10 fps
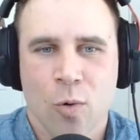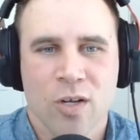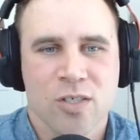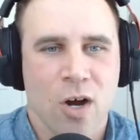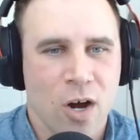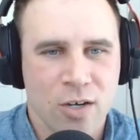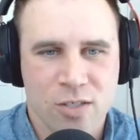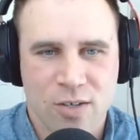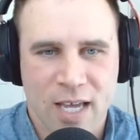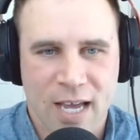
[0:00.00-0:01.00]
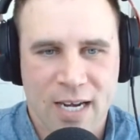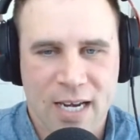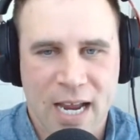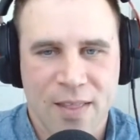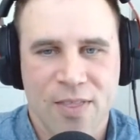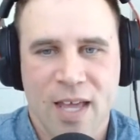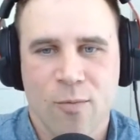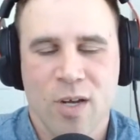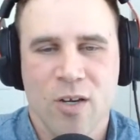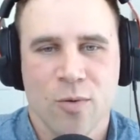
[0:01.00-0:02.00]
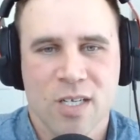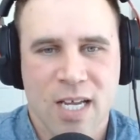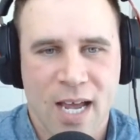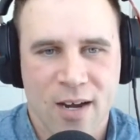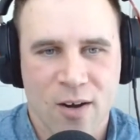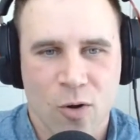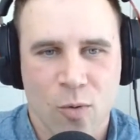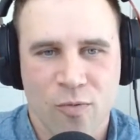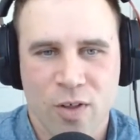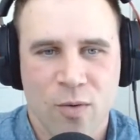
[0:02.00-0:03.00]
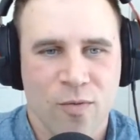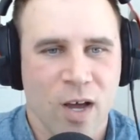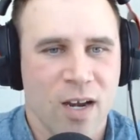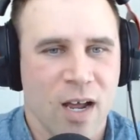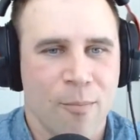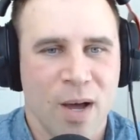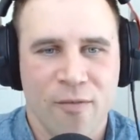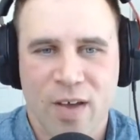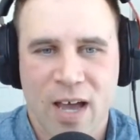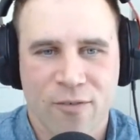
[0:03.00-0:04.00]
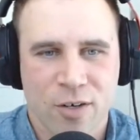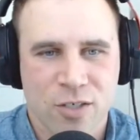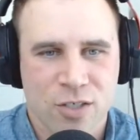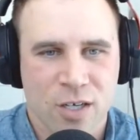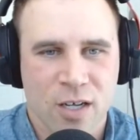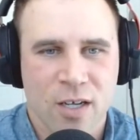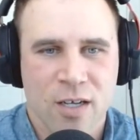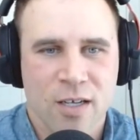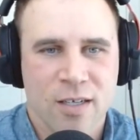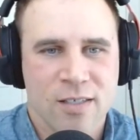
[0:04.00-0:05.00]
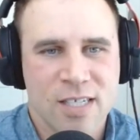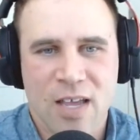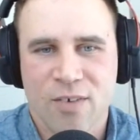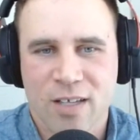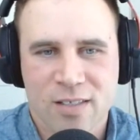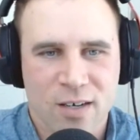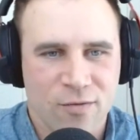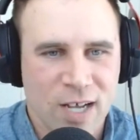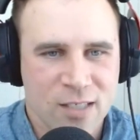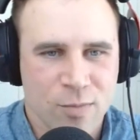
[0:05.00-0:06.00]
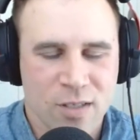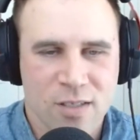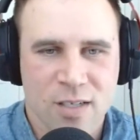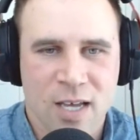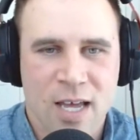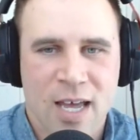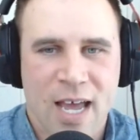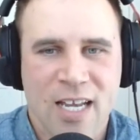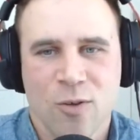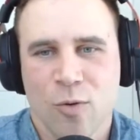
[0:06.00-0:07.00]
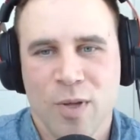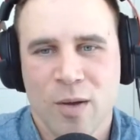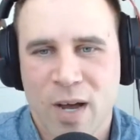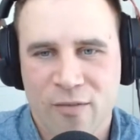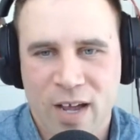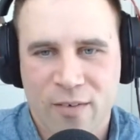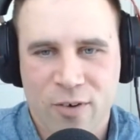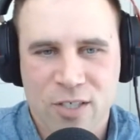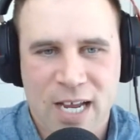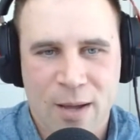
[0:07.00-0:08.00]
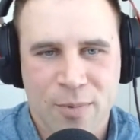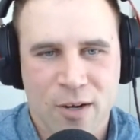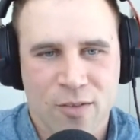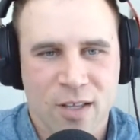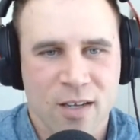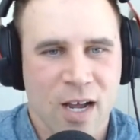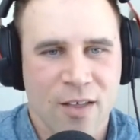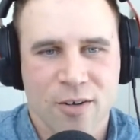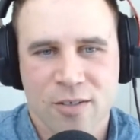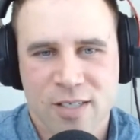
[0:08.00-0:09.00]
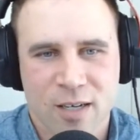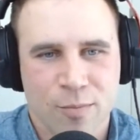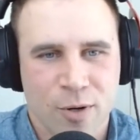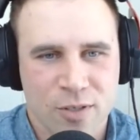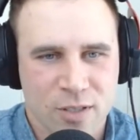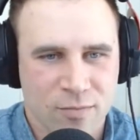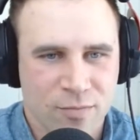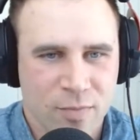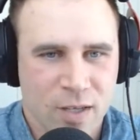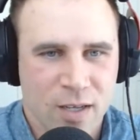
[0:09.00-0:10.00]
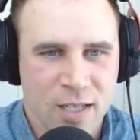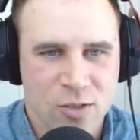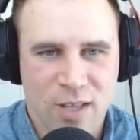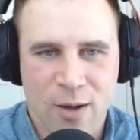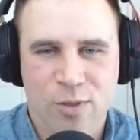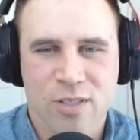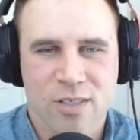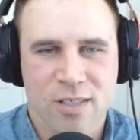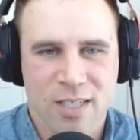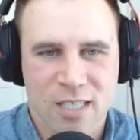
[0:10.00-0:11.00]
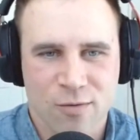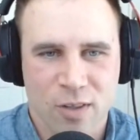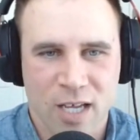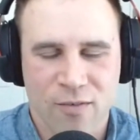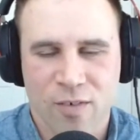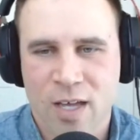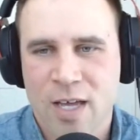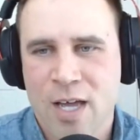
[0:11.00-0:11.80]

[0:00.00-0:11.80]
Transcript: work as hard as you can. And then when you retire, hopefully you've got above average savings and investments, and you will be above average happier than other said person. And so that was a successful life